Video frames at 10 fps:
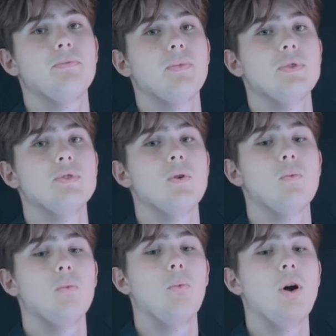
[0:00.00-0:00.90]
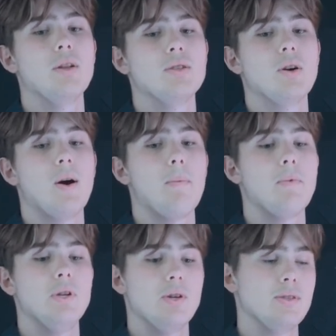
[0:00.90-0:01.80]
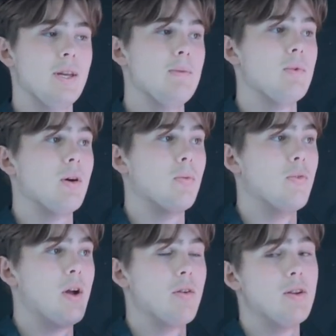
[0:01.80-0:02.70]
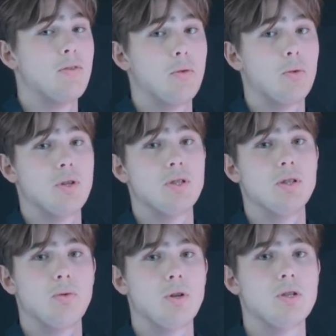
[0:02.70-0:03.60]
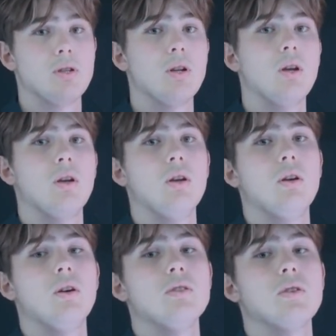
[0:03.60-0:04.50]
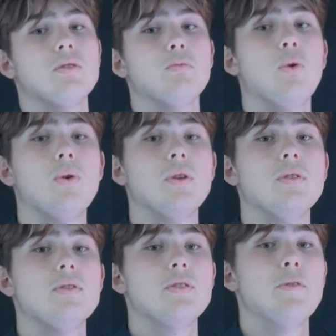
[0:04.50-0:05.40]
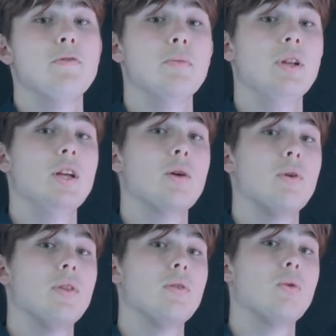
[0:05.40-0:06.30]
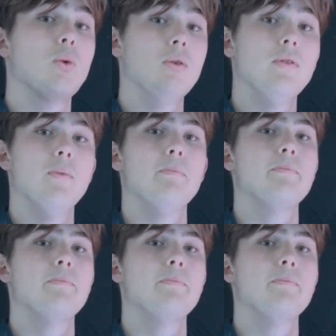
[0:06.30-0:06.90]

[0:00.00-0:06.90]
There's not one type in your exam. They'll vary from question to question. So it's important to be familiar with all of them.